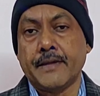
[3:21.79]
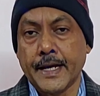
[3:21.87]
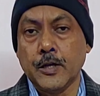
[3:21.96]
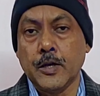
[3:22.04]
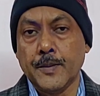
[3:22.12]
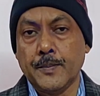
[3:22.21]

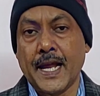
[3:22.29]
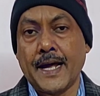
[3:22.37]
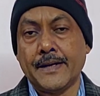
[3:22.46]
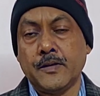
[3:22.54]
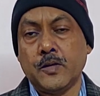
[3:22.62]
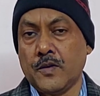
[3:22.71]
regular
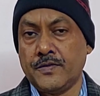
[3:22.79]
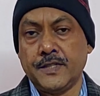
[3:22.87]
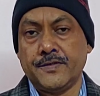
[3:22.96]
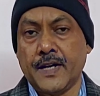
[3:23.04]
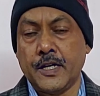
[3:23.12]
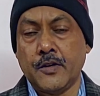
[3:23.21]
plan of
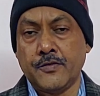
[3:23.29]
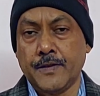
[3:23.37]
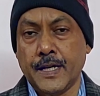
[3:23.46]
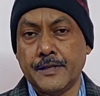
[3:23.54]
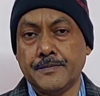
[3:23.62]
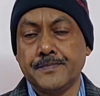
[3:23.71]
the fund of
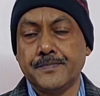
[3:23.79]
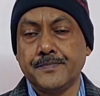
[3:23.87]
fund.